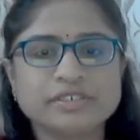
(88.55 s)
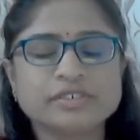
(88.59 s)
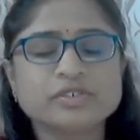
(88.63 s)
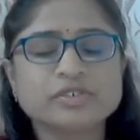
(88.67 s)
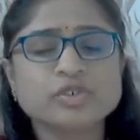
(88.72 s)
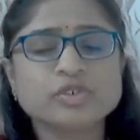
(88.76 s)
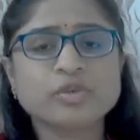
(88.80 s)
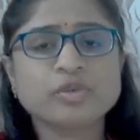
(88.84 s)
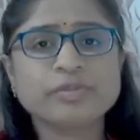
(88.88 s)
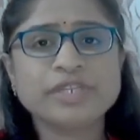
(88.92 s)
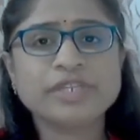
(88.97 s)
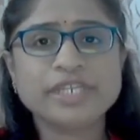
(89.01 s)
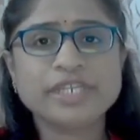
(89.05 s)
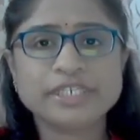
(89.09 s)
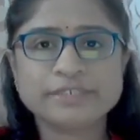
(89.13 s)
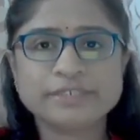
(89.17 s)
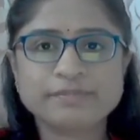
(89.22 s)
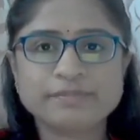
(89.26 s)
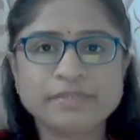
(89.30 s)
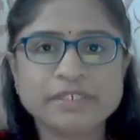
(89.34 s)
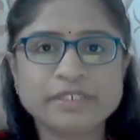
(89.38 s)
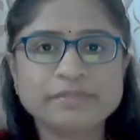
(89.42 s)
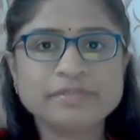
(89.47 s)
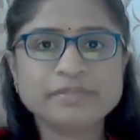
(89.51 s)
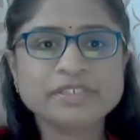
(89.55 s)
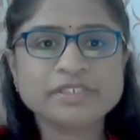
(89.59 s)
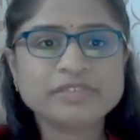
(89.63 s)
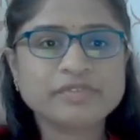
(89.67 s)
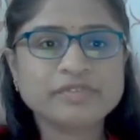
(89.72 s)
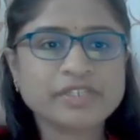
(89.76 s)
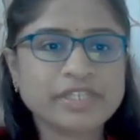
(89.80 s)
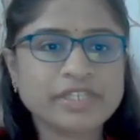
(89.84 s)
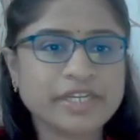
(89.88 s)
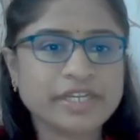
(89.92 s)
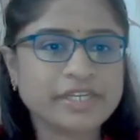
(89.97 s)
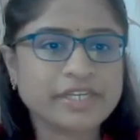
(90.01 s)
so many experiments
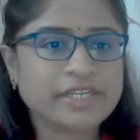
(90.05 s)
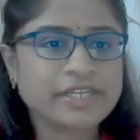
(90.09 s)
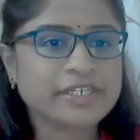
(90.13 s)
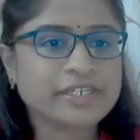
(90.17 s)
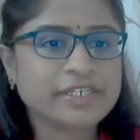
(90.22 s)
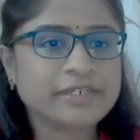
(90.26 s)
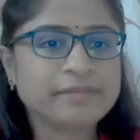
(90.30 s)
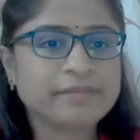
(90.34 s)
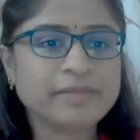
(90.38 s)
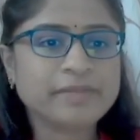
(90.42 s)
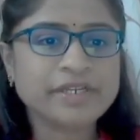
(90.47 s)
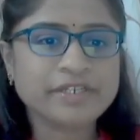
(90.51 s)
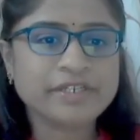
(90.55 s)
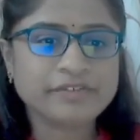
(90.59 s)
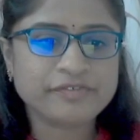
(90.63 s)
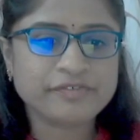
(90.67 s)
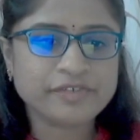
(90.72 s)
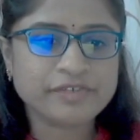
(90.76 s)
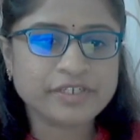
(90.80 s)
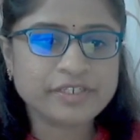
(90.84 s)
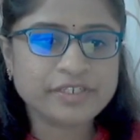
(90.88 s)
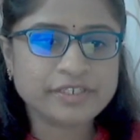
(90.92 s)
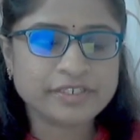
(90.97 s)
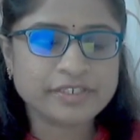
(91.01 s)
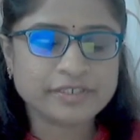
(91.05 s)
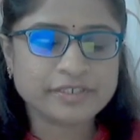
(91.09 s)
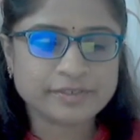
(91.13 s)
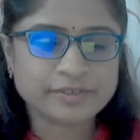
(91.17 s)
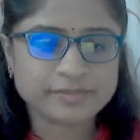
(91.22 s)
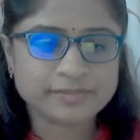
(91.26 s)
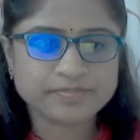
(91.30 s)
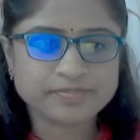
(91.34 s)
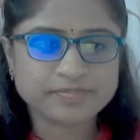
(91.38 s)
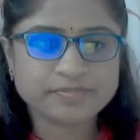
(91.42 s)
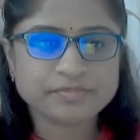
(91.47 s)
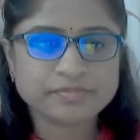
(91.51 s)
were conducted by different
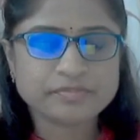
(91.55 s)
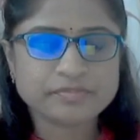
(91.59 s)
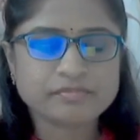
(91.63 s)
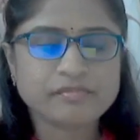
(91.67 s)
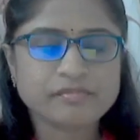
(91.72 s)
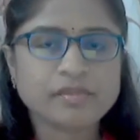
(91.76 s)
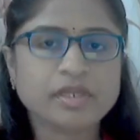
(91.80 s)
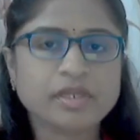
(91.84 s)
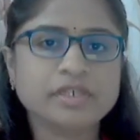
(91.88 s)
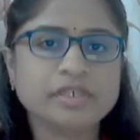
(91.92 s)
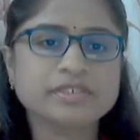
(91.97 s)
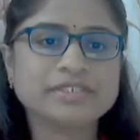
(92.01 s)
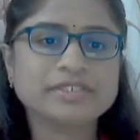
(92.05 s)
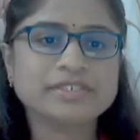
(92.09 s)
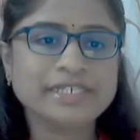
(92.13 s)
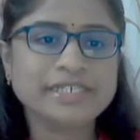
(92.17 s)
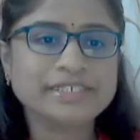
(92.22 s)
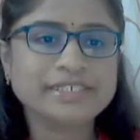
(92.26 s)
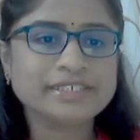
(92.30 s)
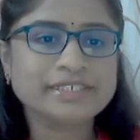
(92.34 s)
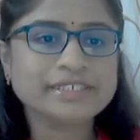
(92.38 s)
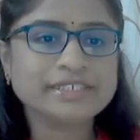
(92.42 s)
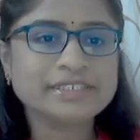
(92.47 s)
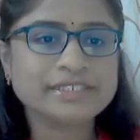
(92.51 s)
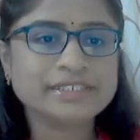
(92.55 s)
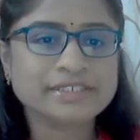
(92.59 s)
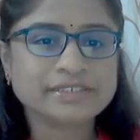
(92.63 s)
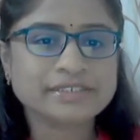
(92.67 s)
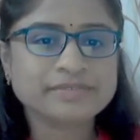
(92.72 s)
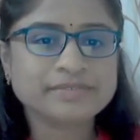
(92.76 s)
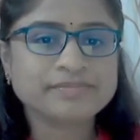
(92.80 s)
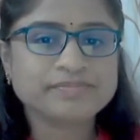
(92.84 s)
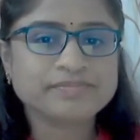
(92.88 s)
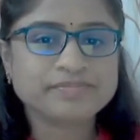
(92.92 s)
scientists,